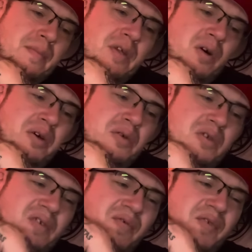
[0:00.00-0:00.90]
You know, you
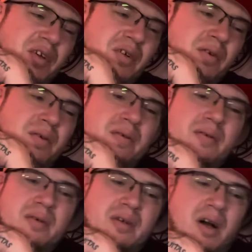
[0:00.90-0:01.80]
just feel
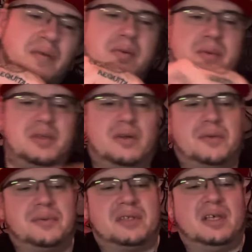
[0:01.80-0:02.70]
comfortable in your
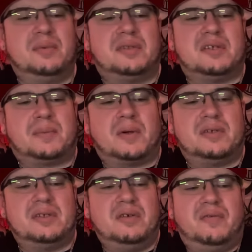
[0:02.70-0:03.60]
own skin with this
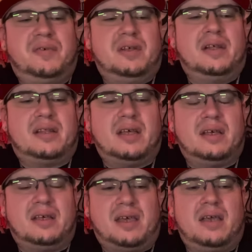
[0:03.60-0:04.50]
person. You feel like they
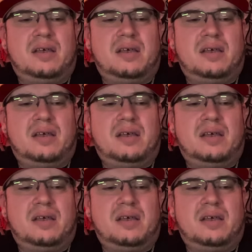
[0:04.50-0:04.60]
get